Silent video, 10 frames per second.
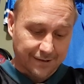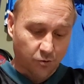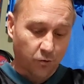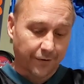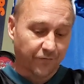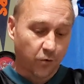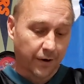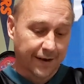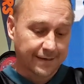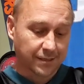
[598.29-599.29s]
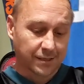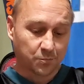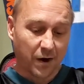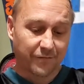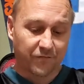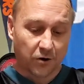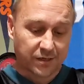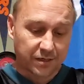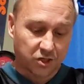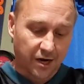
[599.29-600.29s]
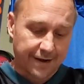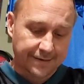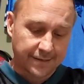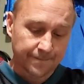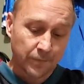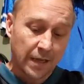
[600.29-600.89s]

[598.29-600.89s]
They're 1-4 against the spread versus the Giants.